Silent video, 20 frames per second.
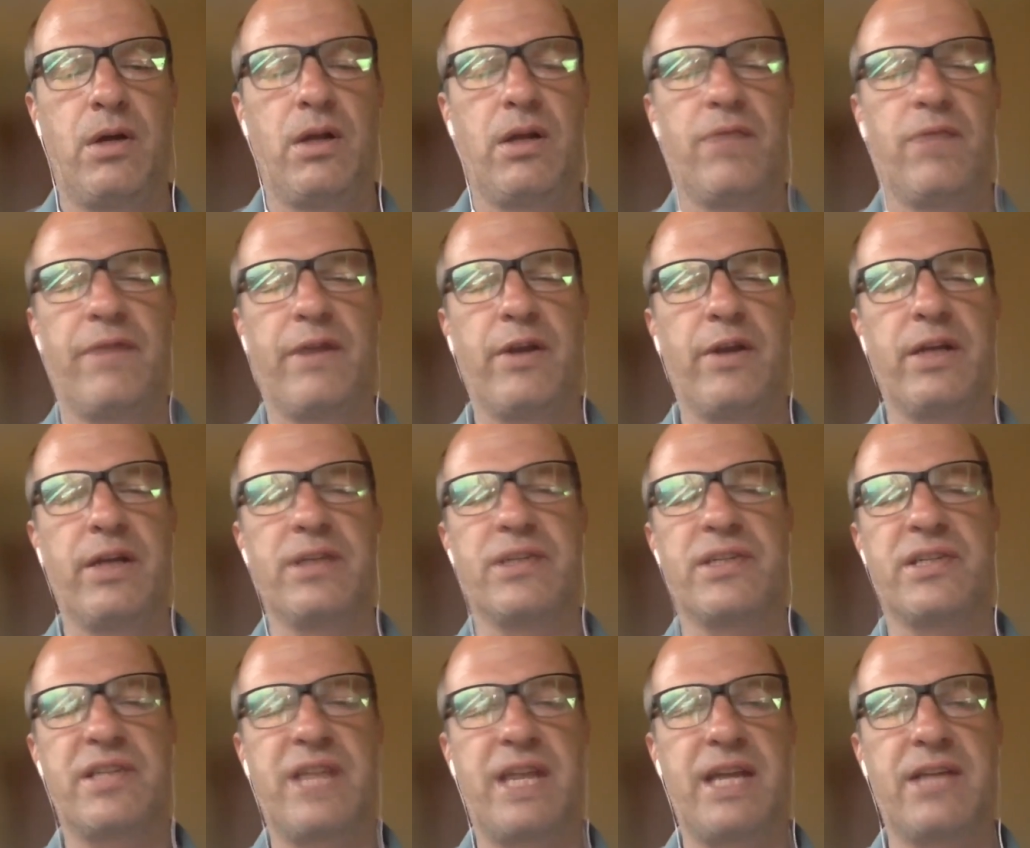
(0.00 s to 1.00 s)

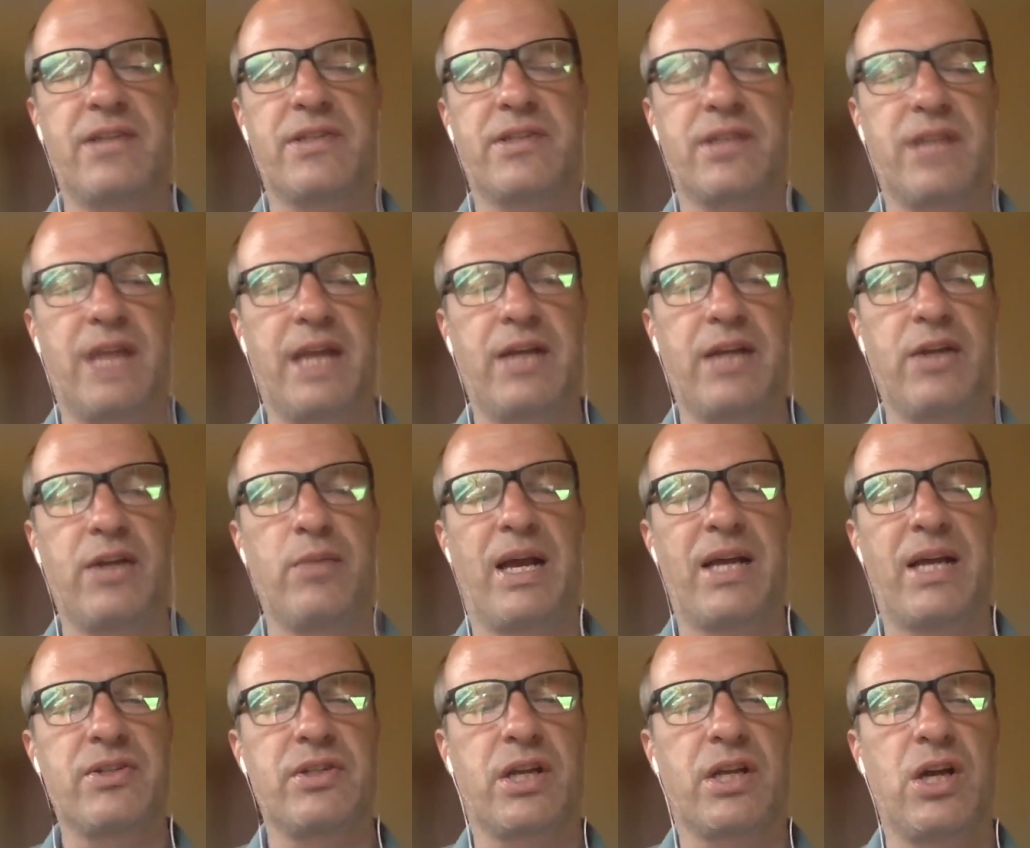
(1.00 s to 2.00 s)
various states like New
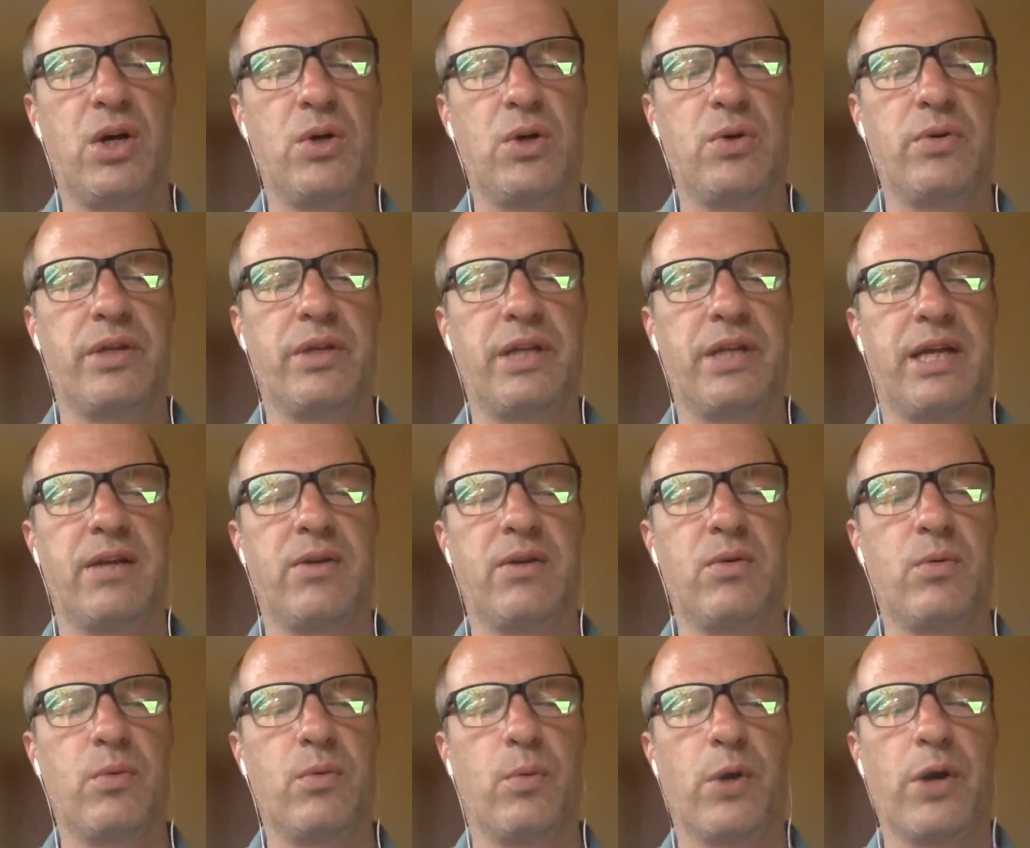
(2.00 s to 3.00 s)
Mexico that
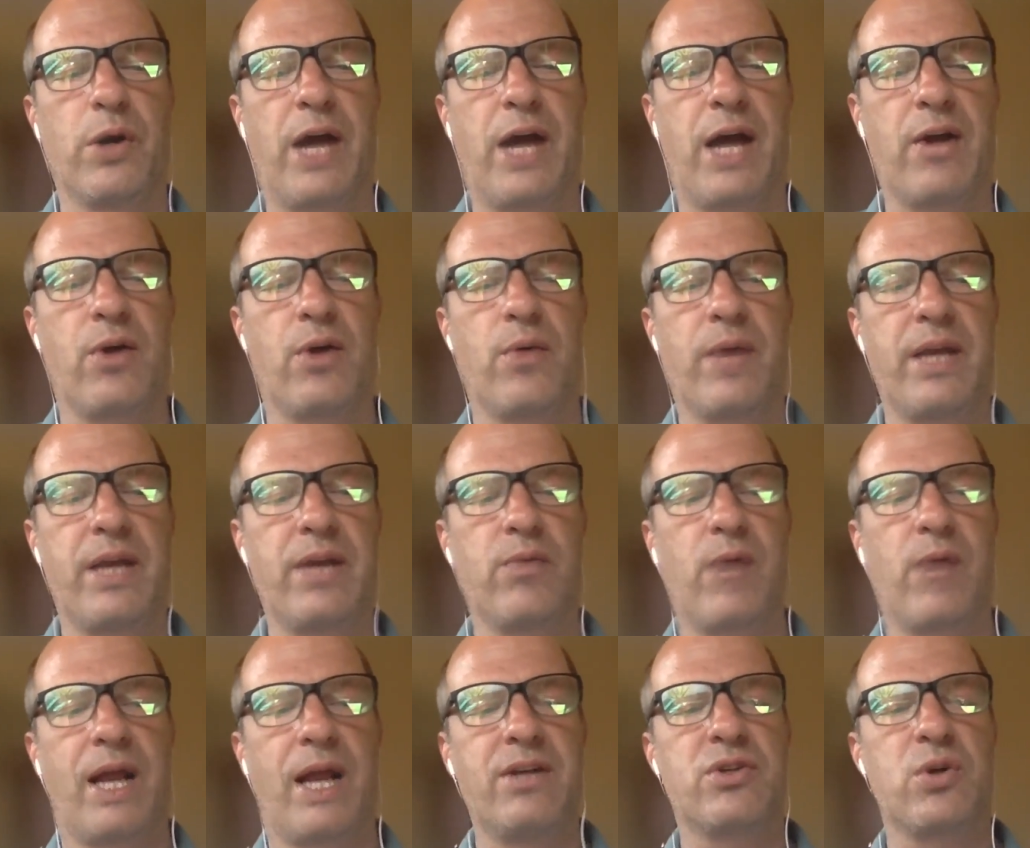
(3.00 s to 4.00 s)
were not already
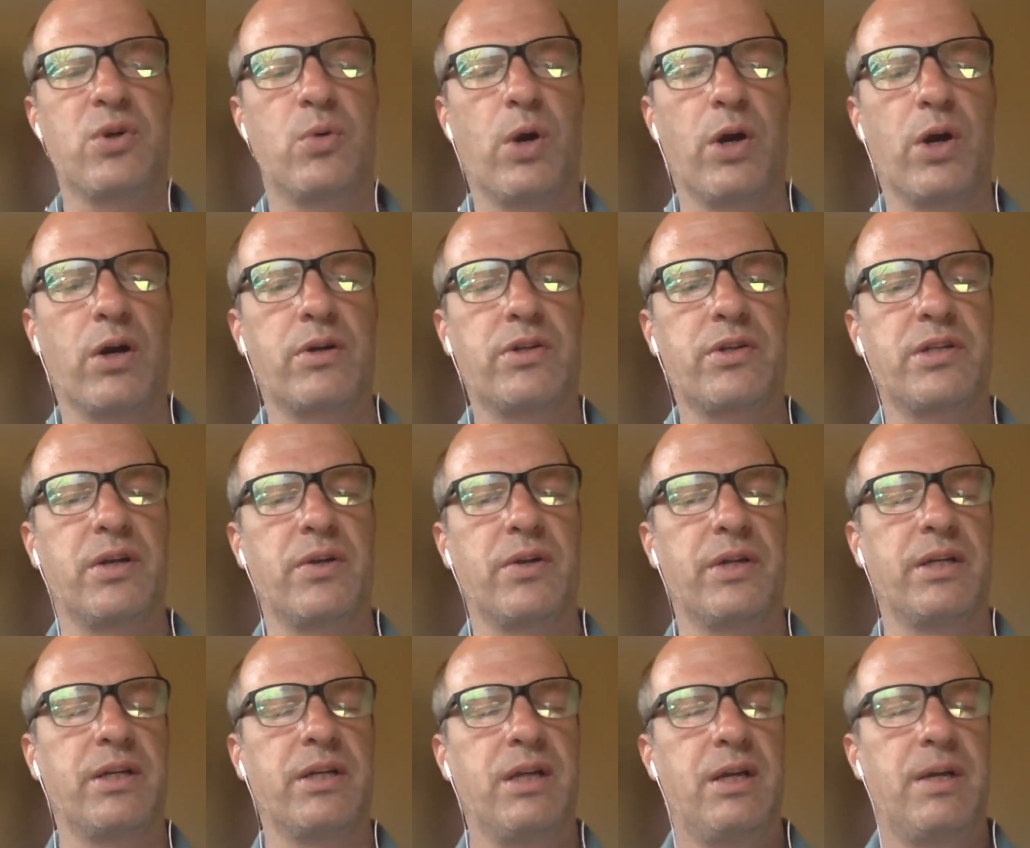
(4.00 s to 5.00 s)
right to work, so
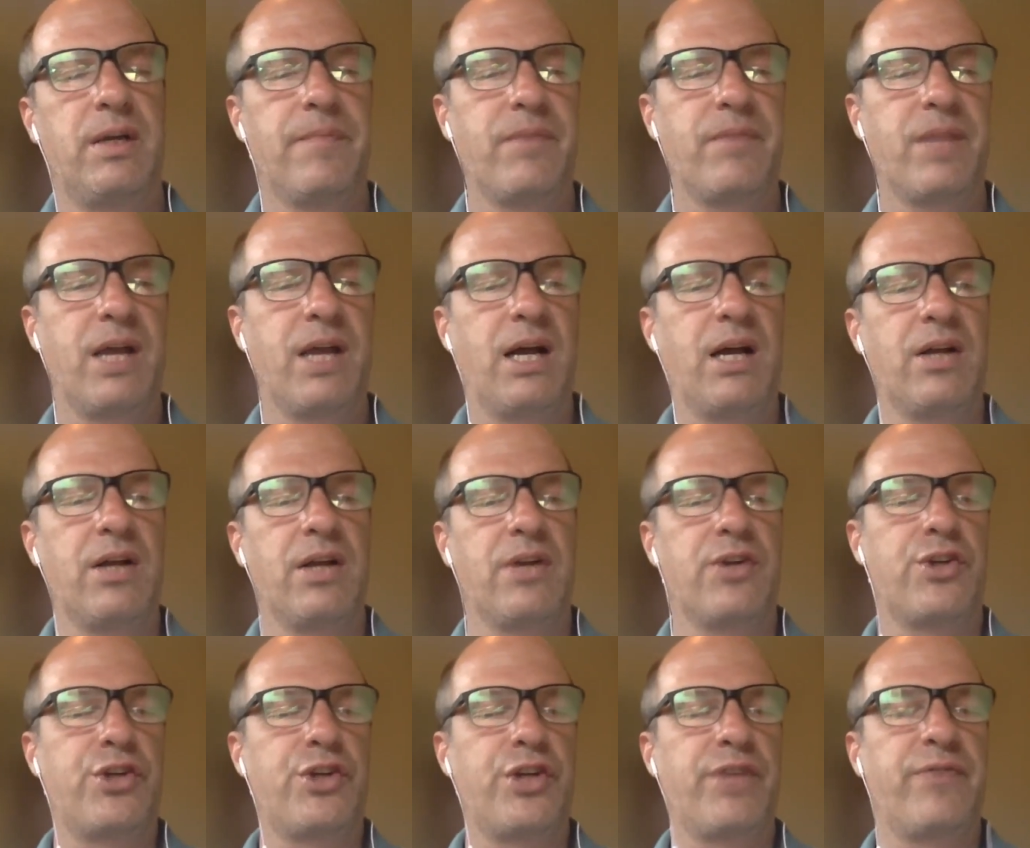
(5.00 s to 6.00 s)
that
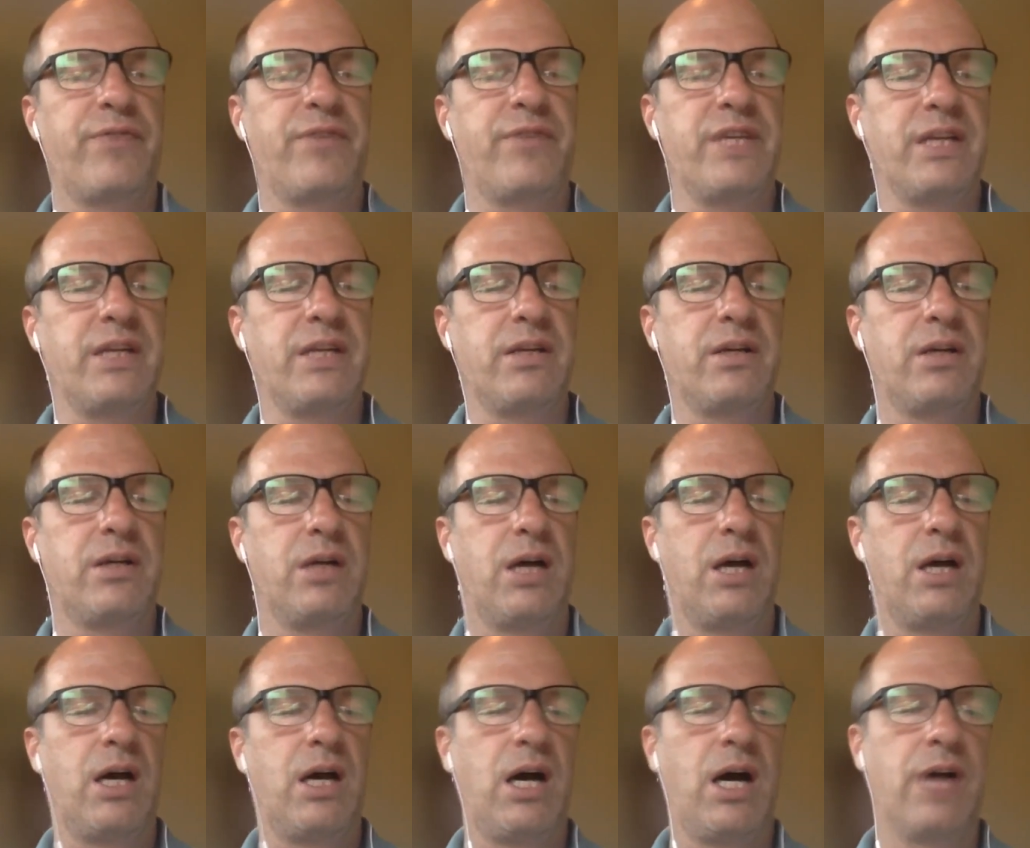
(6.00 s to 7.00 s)
shifted
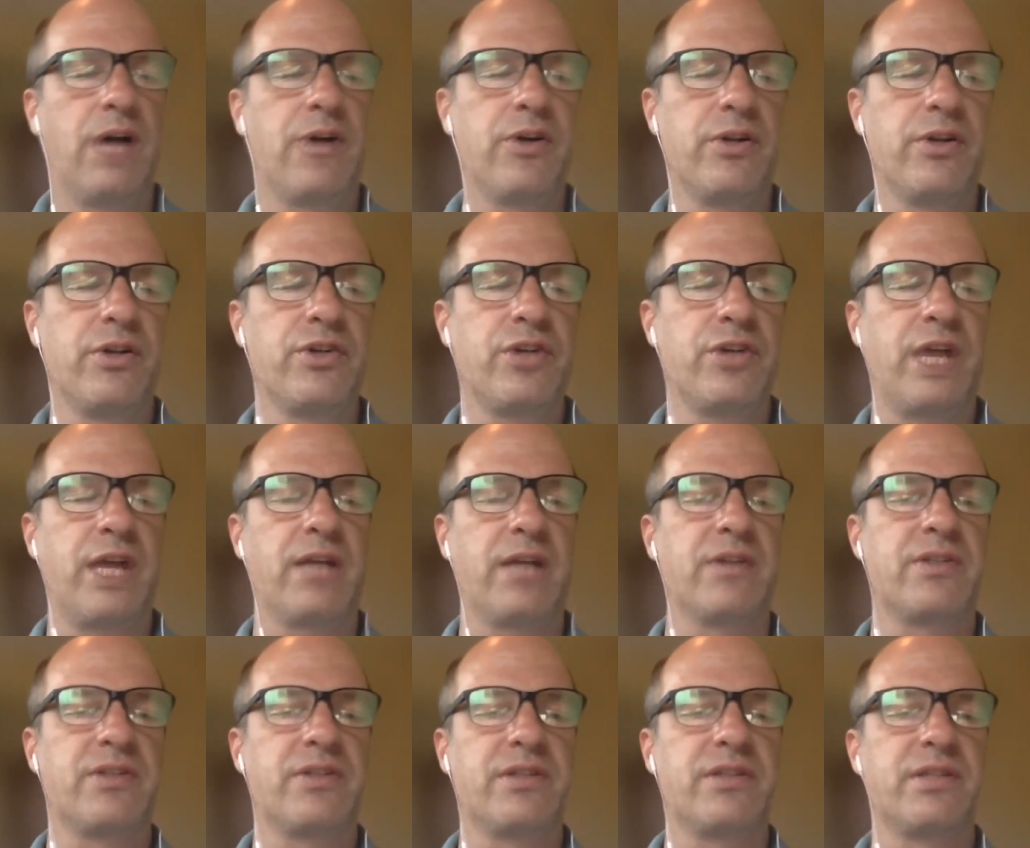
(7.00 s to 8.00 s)
under the
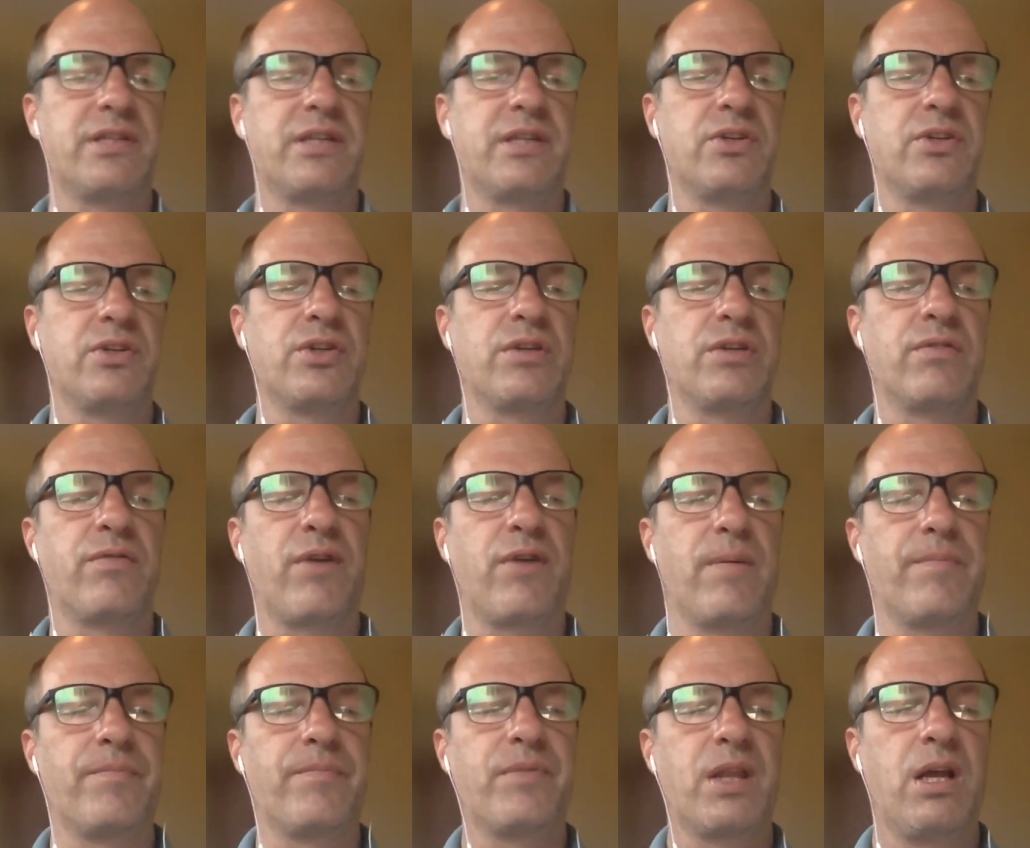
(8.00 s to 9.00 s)
Janus decision
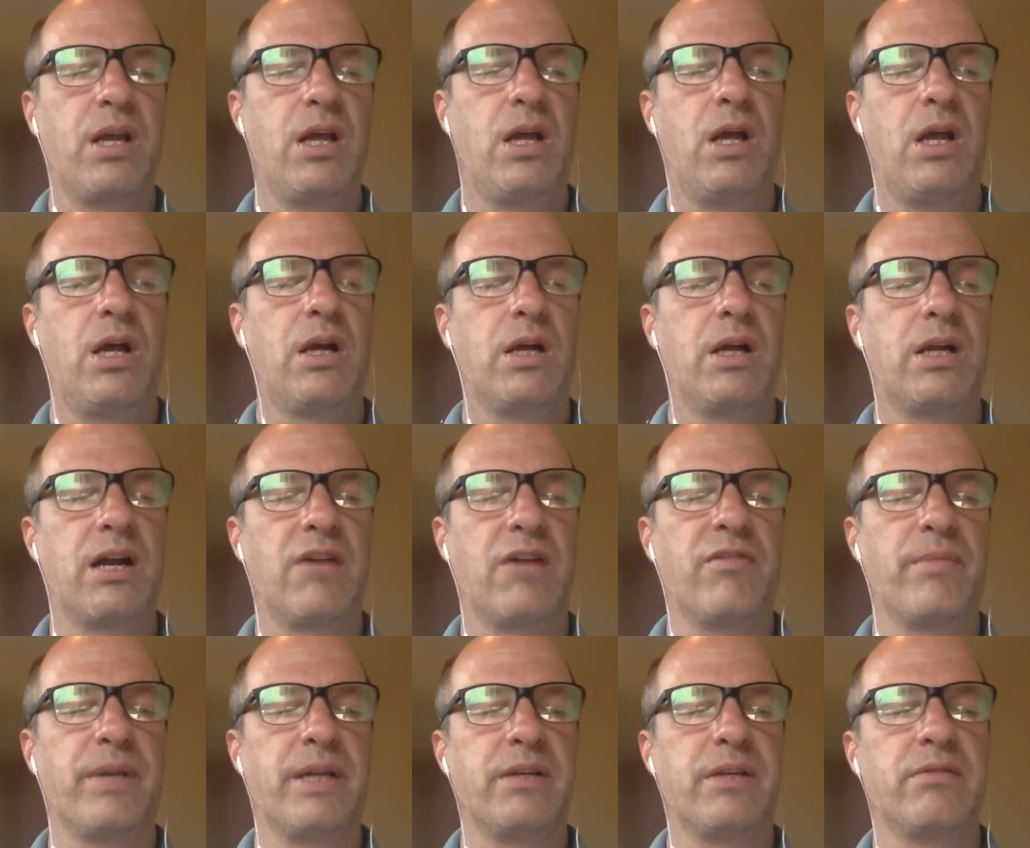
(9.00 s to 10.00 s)
from
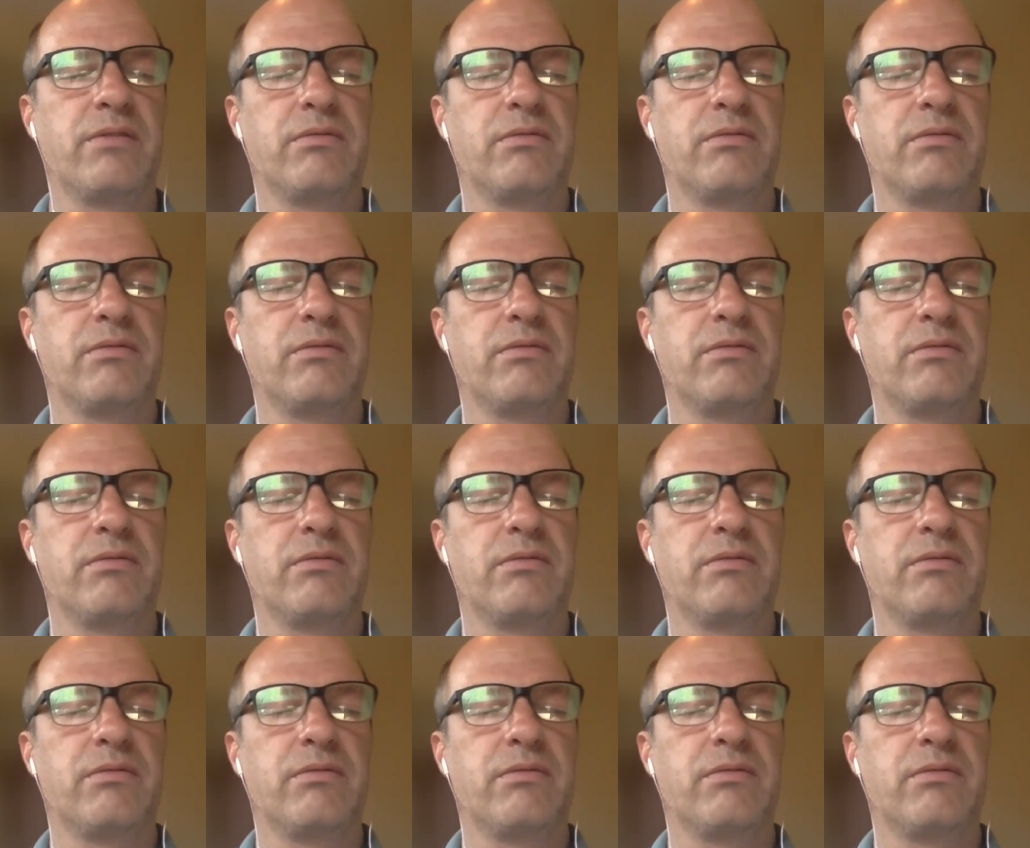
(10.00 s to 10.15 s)
government